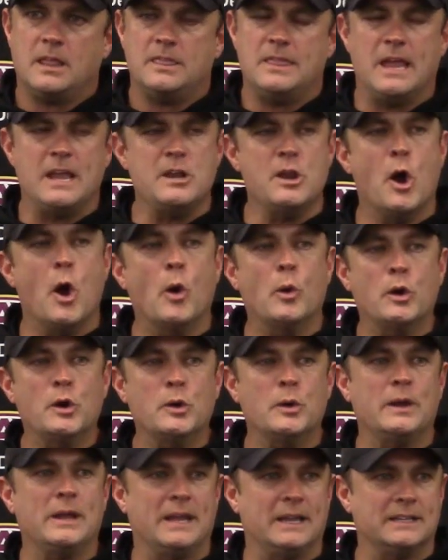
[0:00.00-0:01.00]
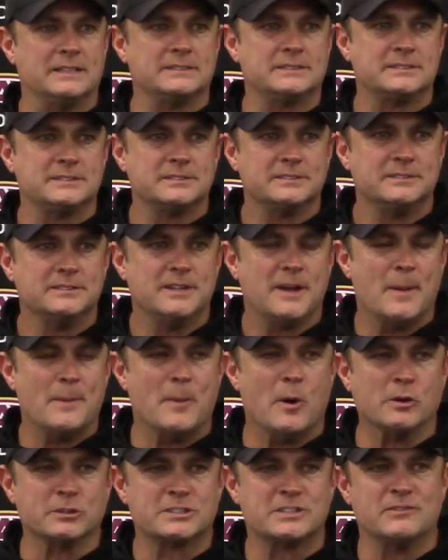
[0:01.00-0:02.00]
They know who he is.
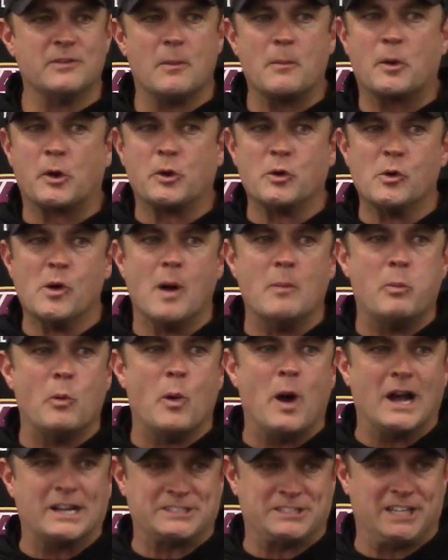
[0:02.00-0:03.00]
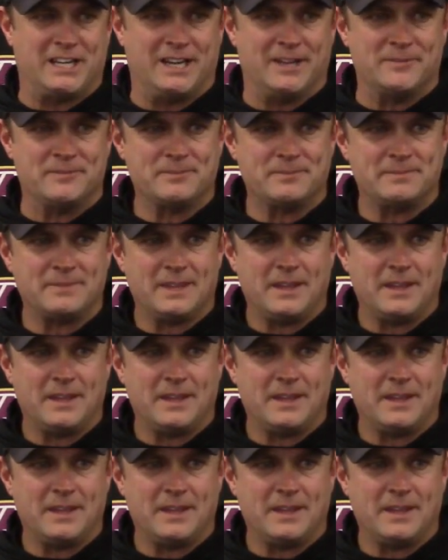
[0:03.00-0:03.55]
Most of them grew up watching him.